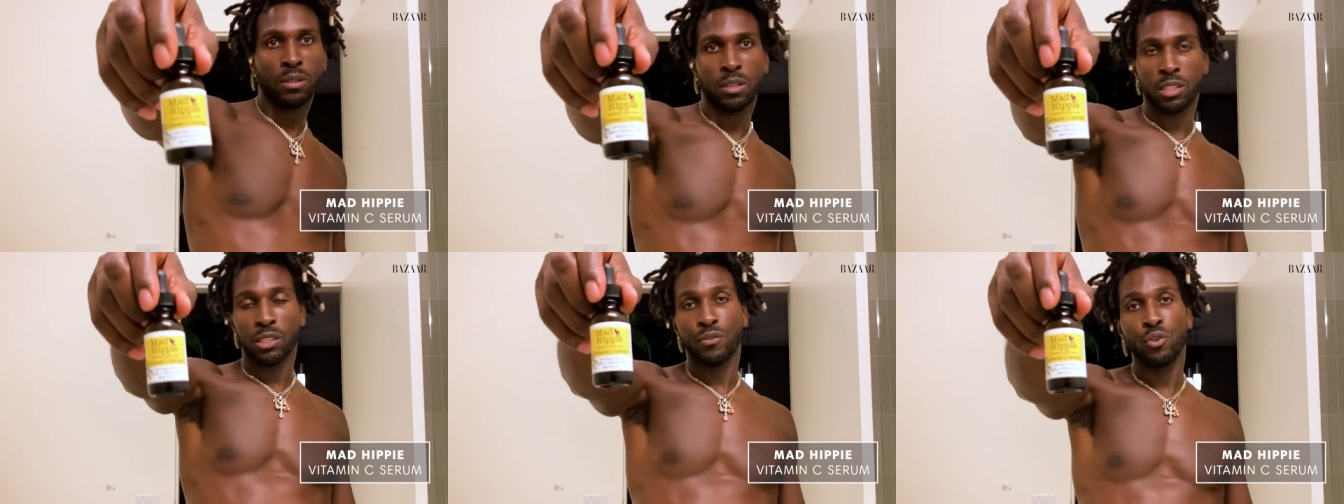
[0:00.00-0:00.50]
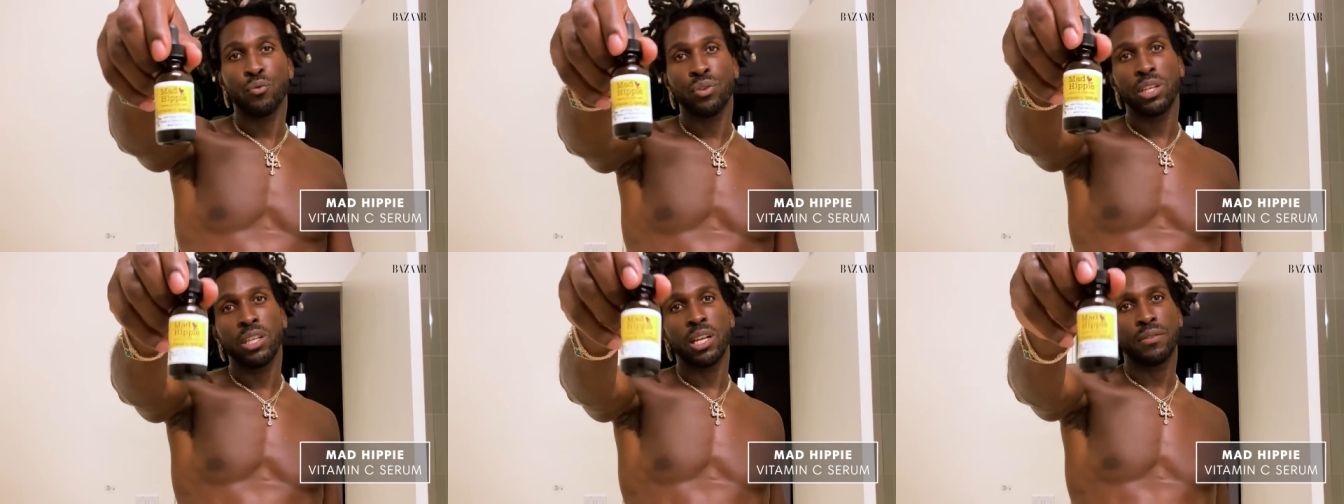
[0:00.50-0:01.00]
Because if you
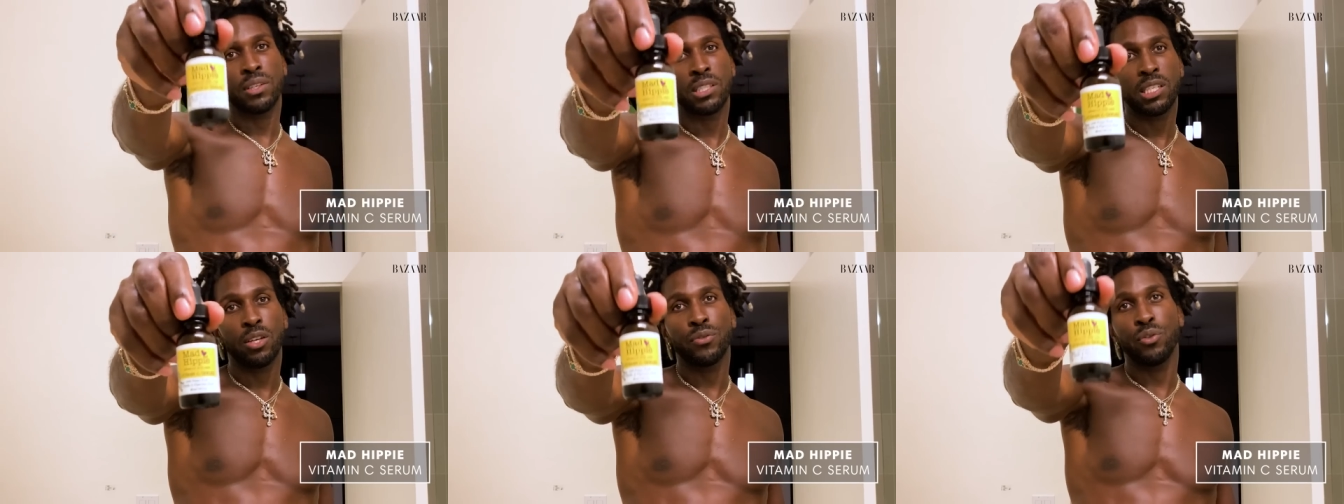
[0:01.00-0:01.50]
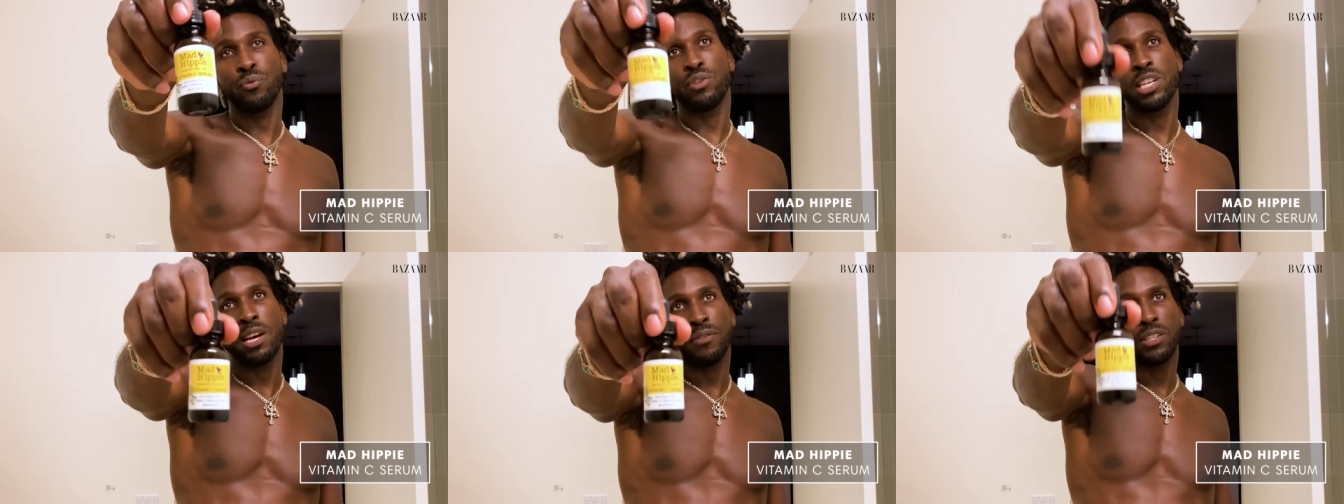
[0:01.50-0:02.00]
really love yourself, you'd
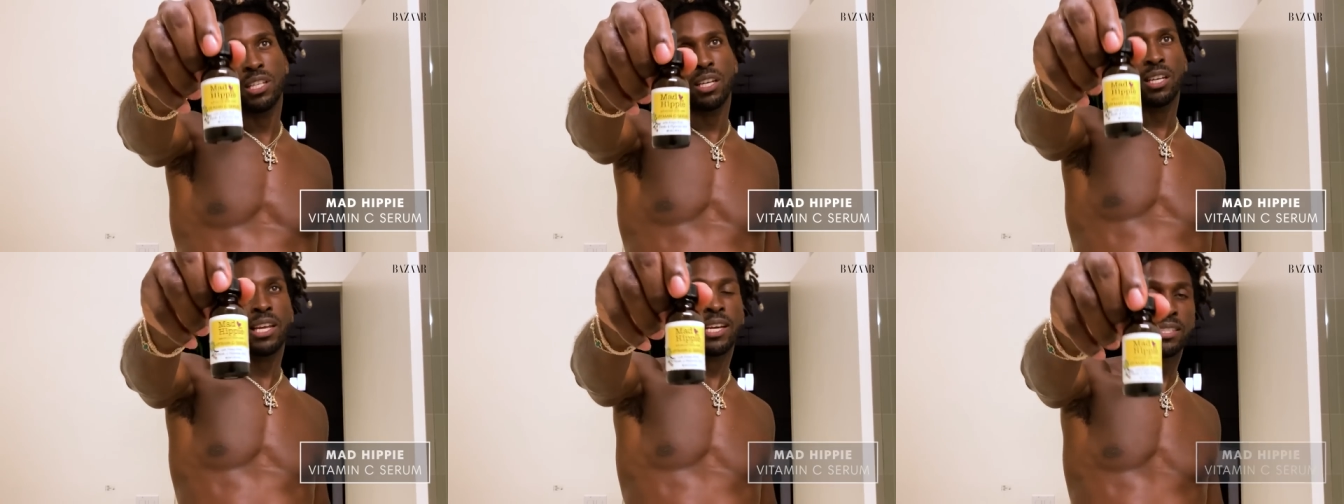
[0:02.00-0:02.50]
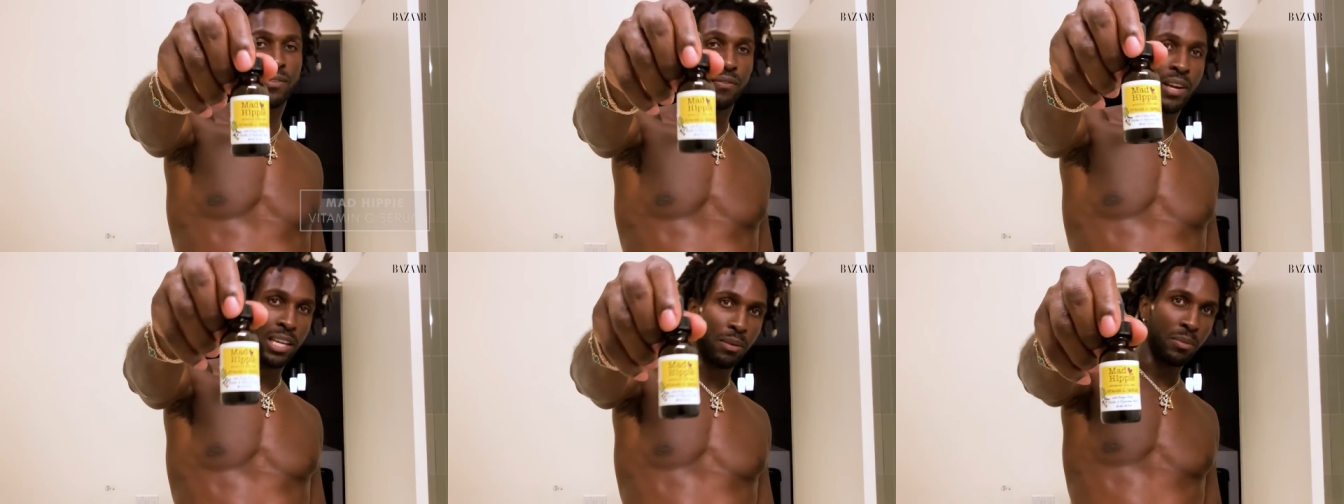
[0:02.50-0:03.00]
never neglect
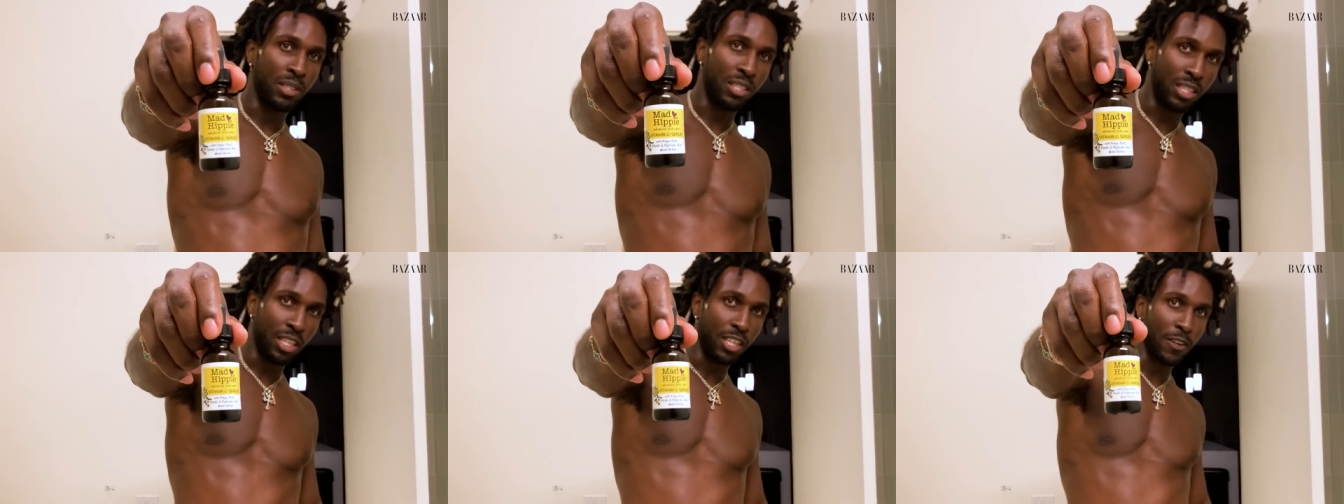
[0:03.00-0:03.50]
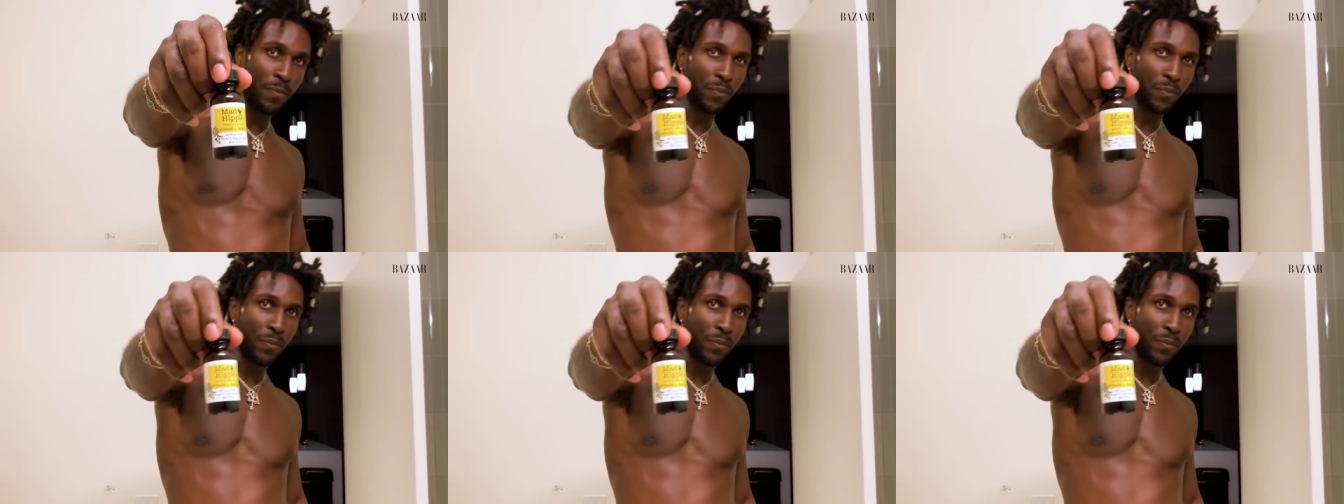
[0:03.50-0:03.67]
vitamin C.